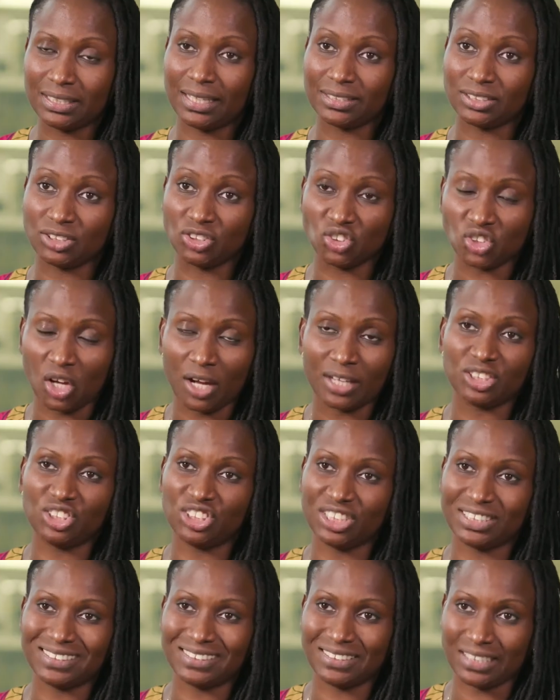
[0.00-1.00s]
that's not
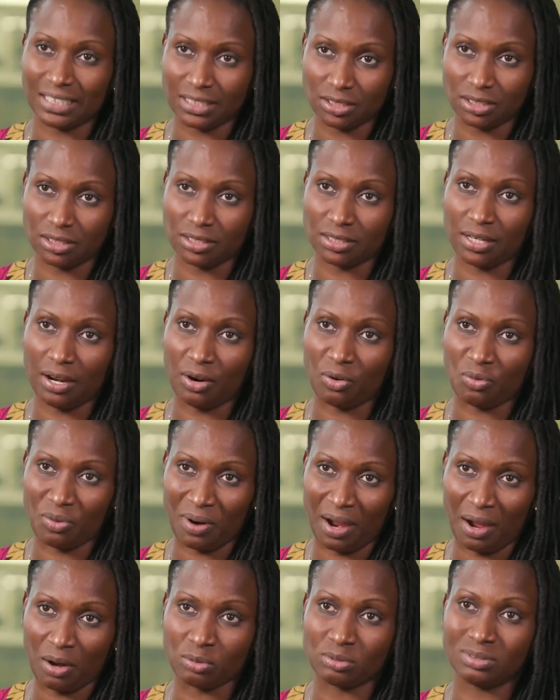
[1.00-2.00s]
just centered
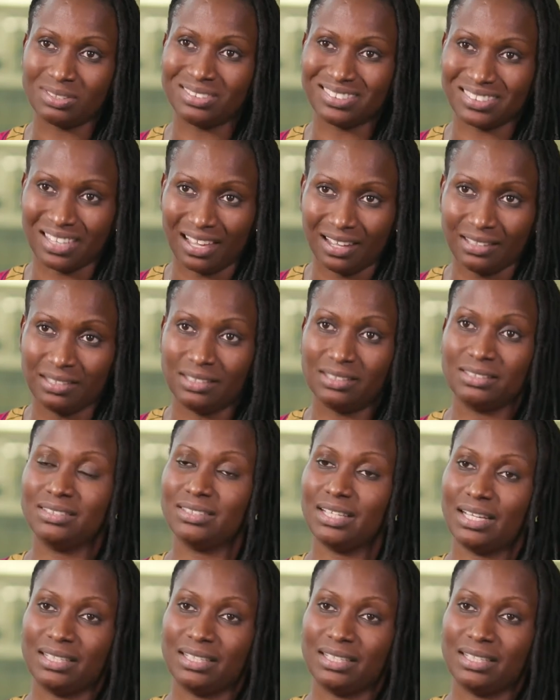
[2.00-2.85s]
around science